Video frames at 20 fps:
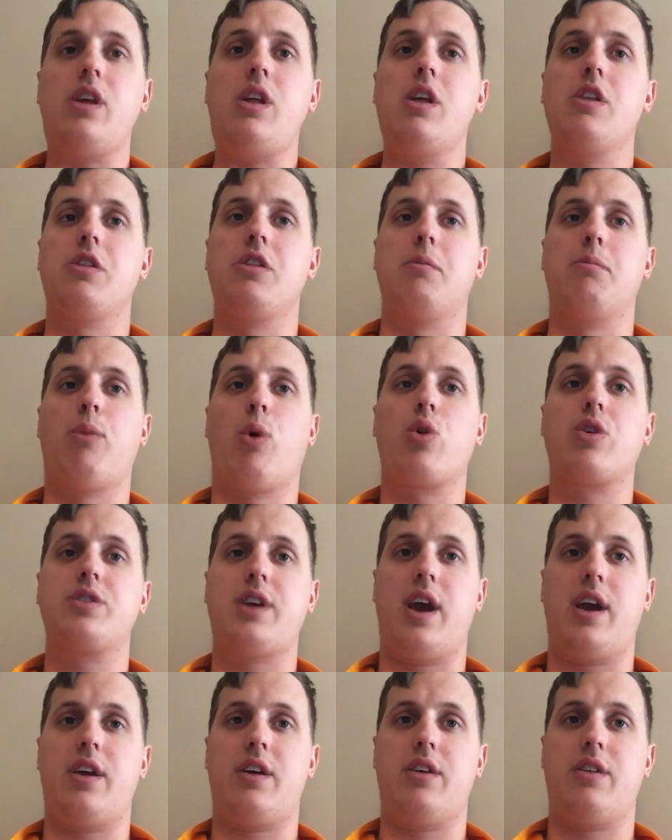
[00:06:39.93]
The more
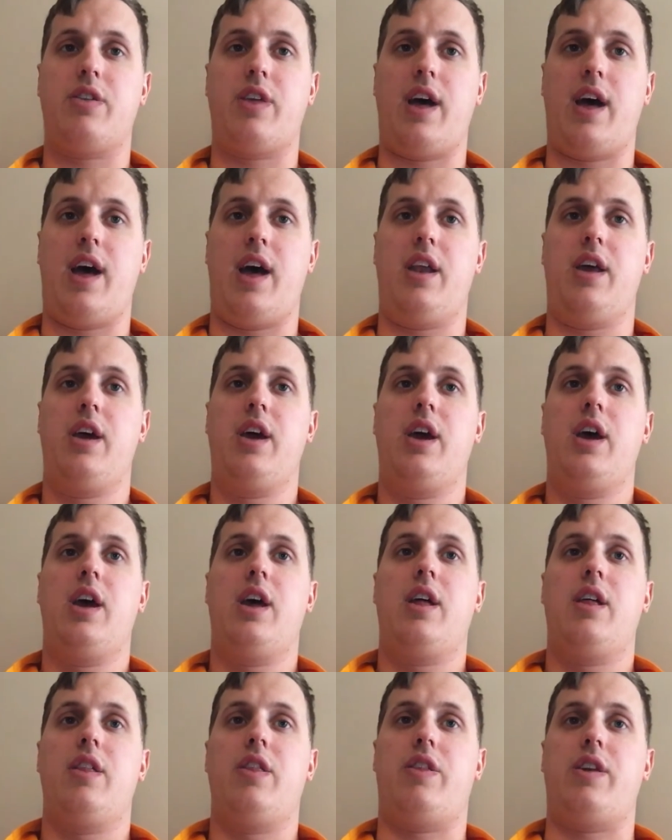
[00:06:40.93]
data that
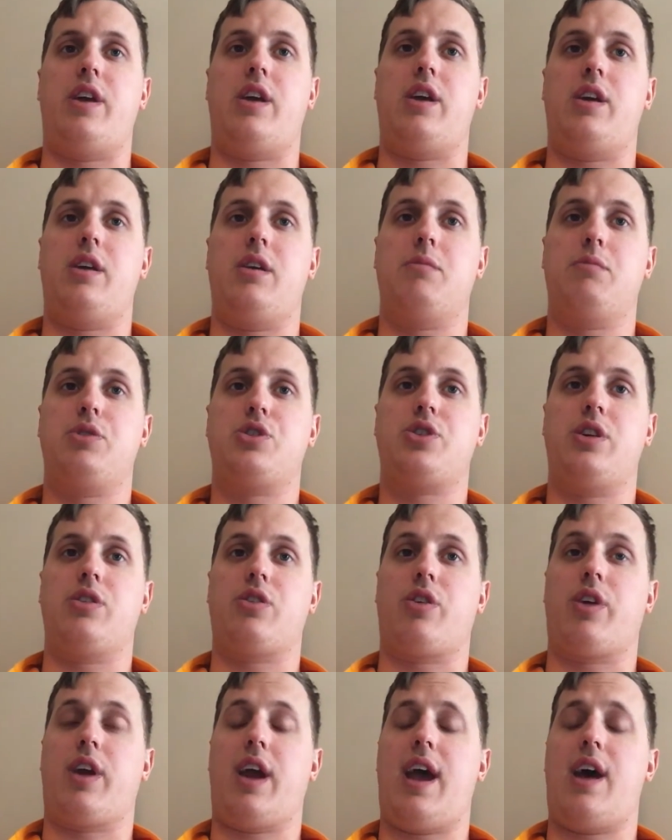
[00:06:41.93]
the machine
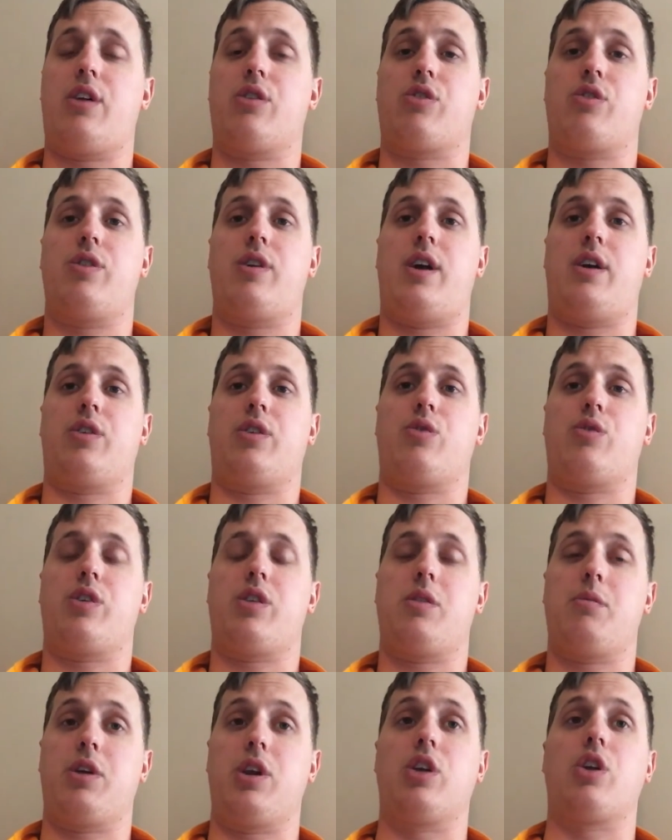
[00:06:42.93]
learning
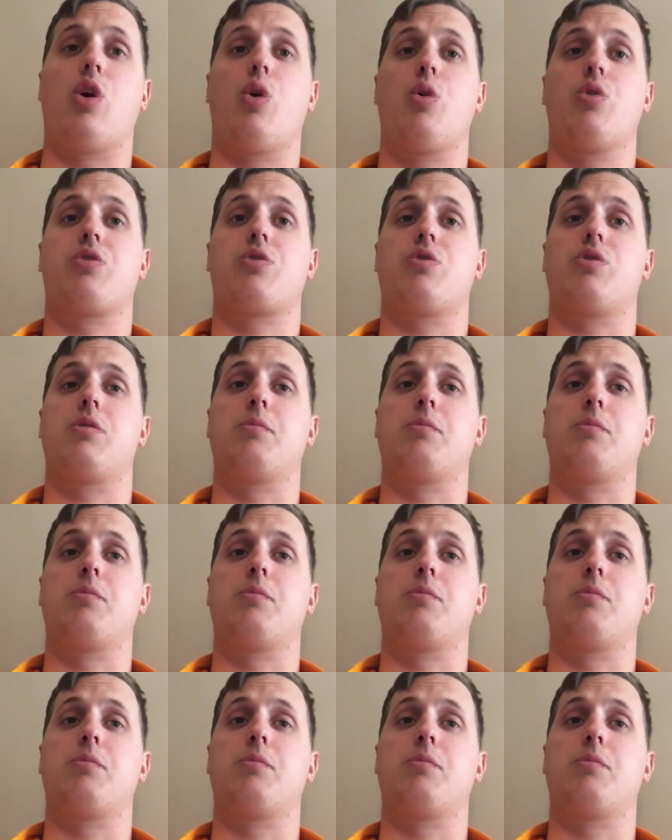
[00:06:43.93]
algorithm can go through,